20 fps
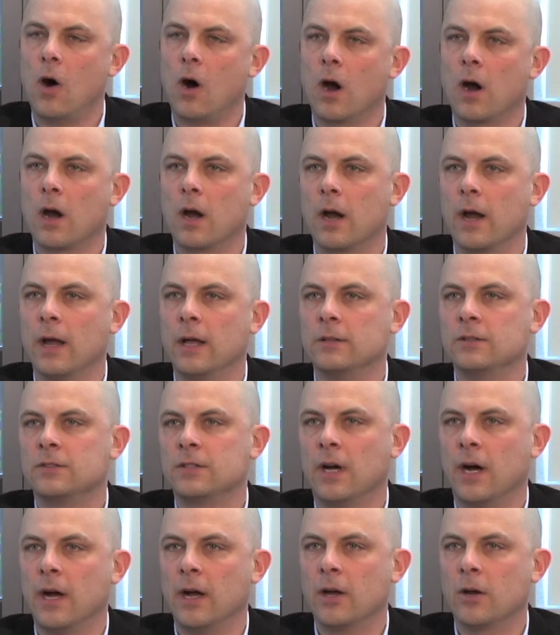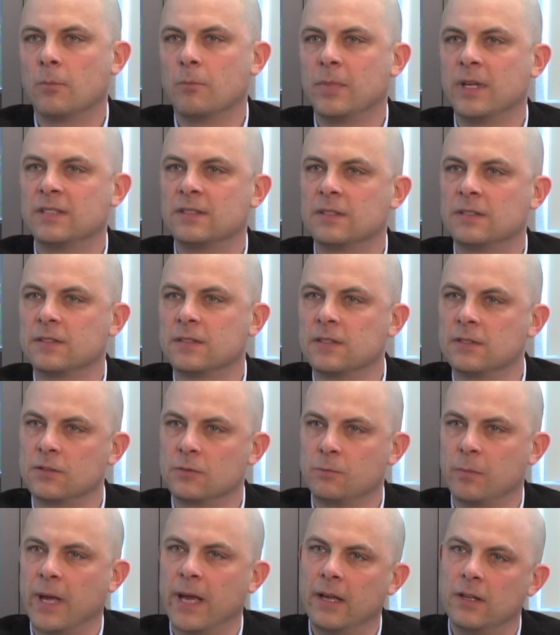Our entire business is
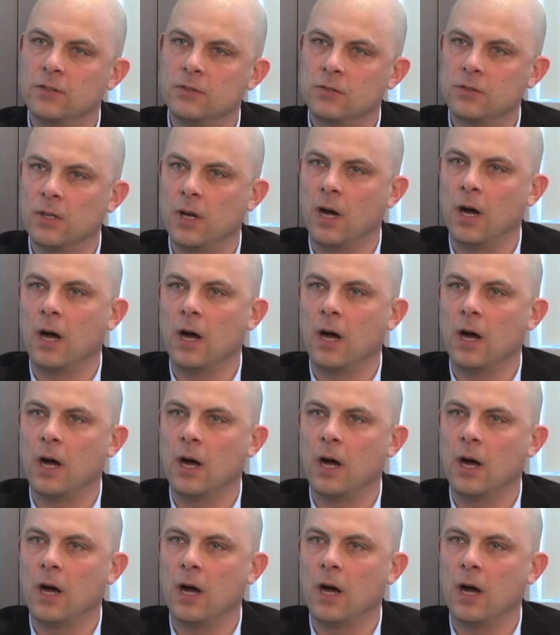based